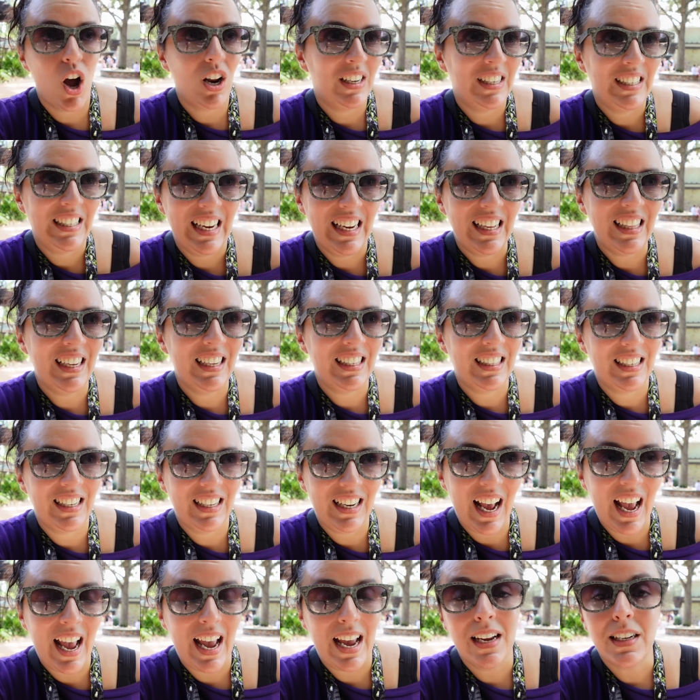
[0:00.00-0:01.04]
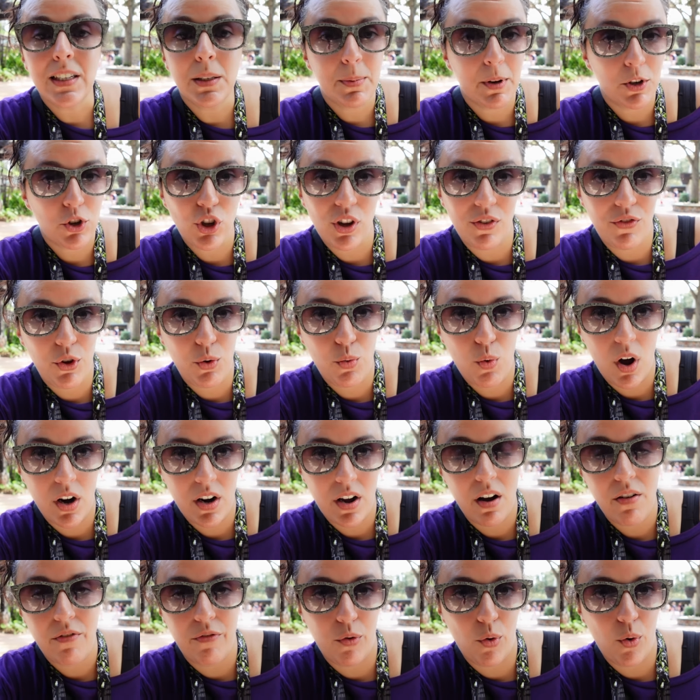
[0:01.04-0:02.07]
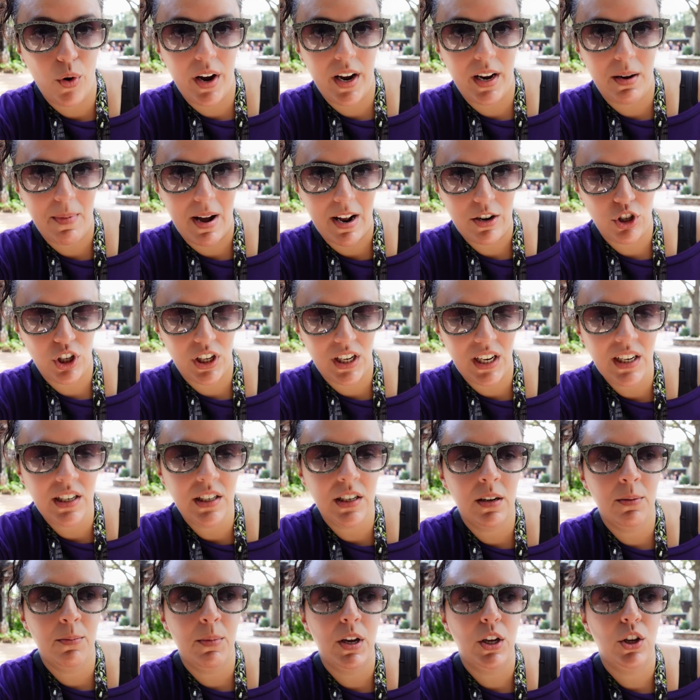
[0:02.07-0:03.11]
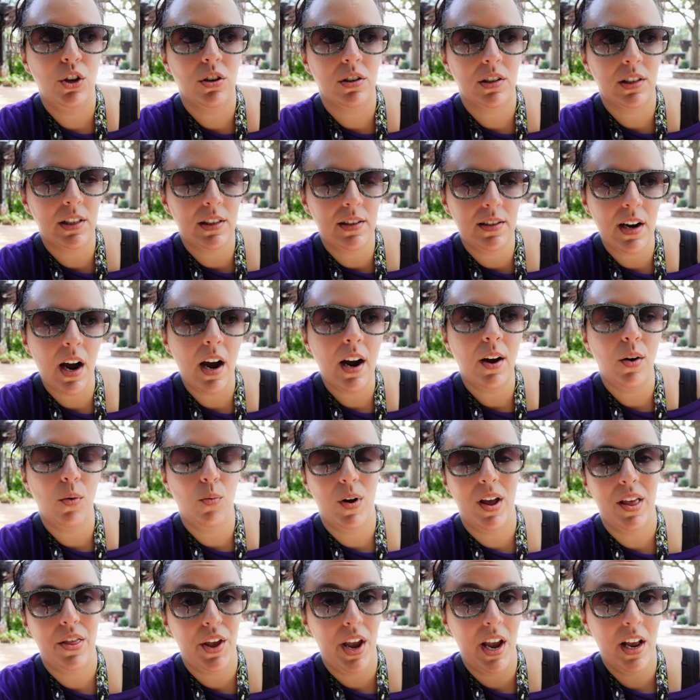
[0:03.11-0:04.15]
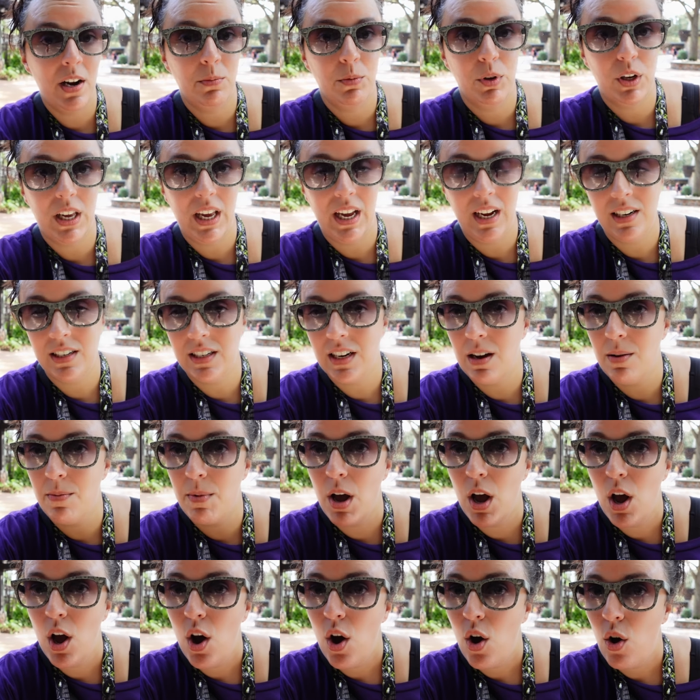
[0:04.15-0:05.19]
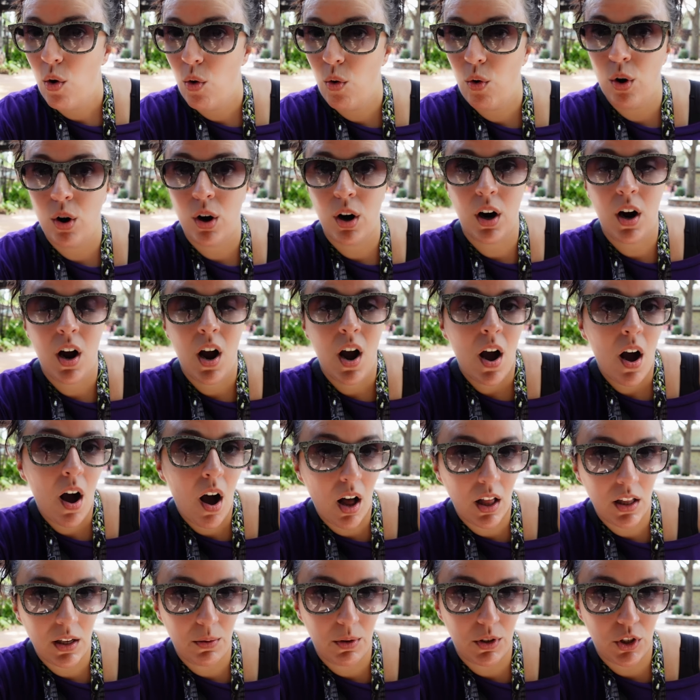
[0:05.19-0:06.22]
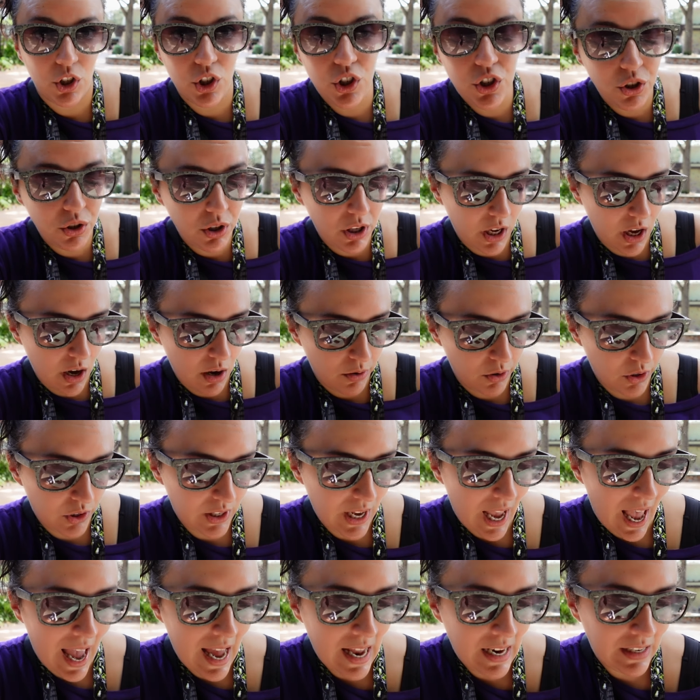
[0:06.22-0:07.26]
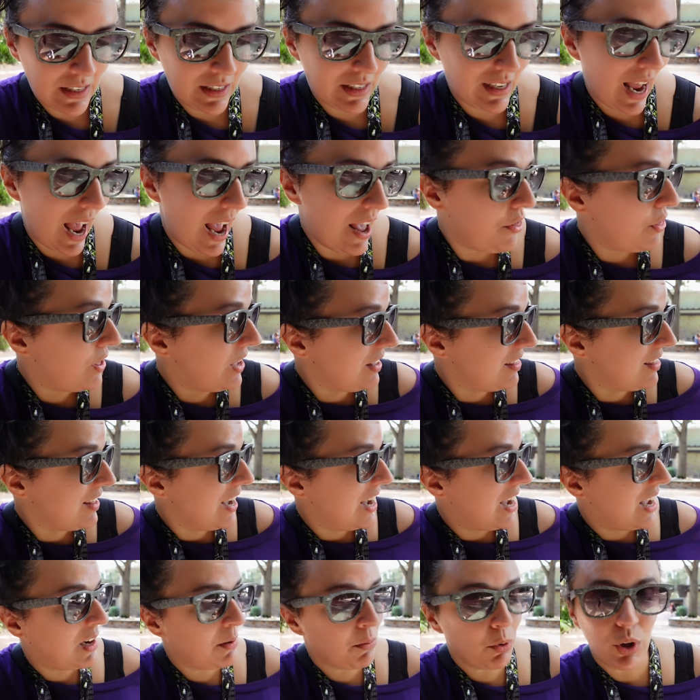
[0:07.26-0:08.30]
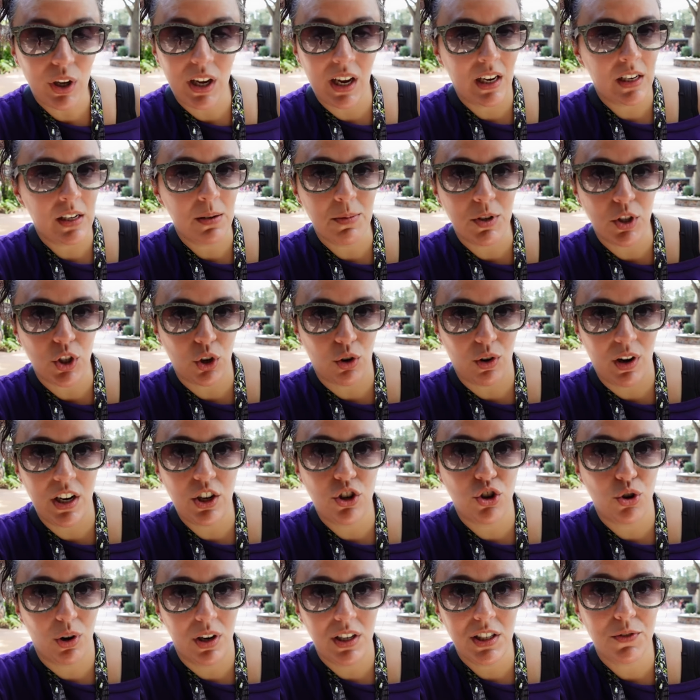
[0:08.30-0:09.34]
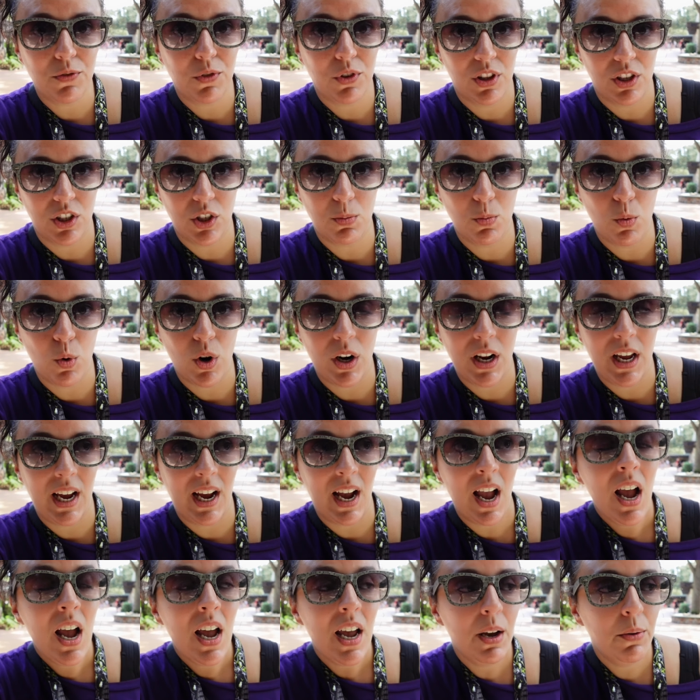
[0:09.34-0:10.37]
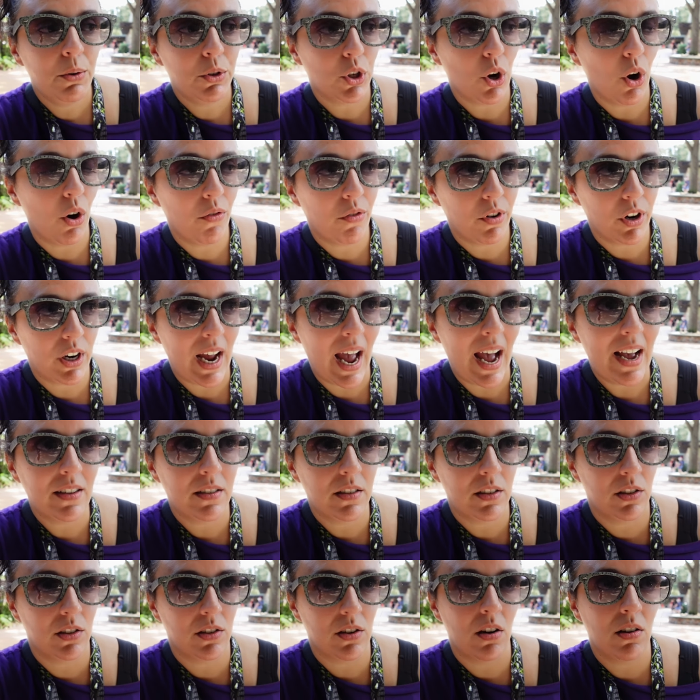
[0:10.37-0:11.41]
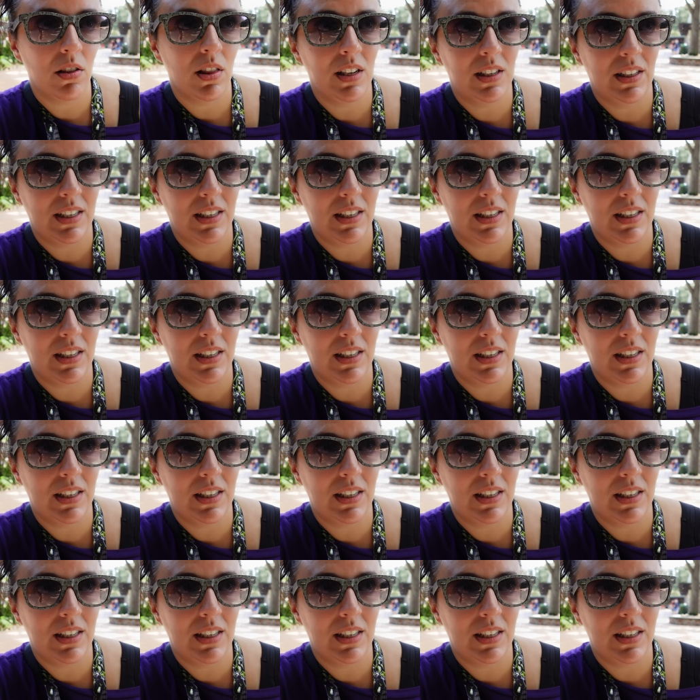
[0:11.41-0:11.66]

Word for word: on a day like today, especially if you want to avoid Magic Kingdom, you're stuck with Animal Kingdom, or Hollywood Studios. And I think the Animal Kingdom is a great choice for this morning. It was overcast to start the